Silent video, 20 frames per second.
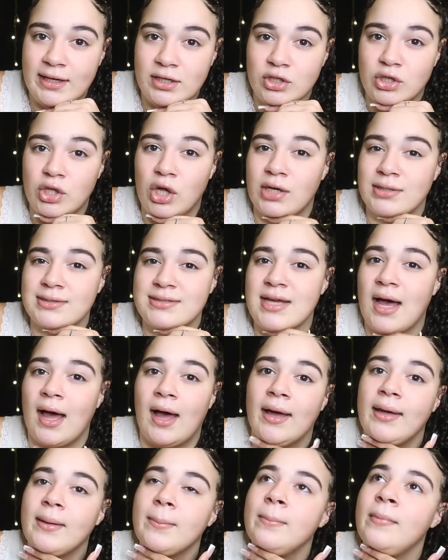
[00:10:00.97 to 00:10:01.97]
in a long
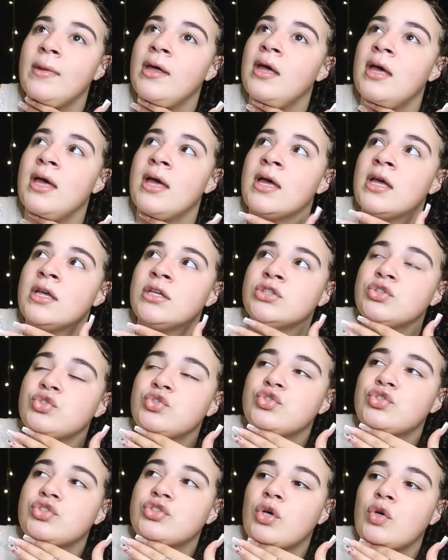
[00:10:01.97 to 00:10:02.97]
time.
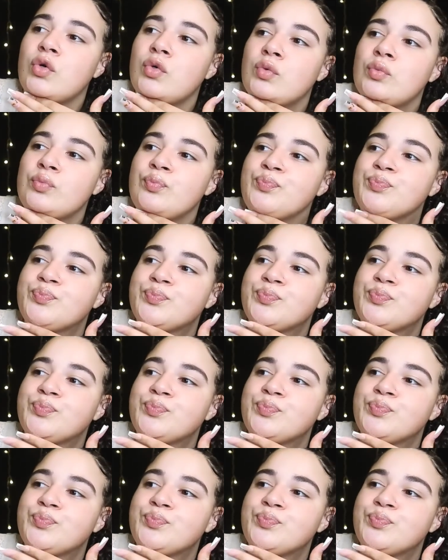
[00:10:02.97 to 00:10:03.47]
So,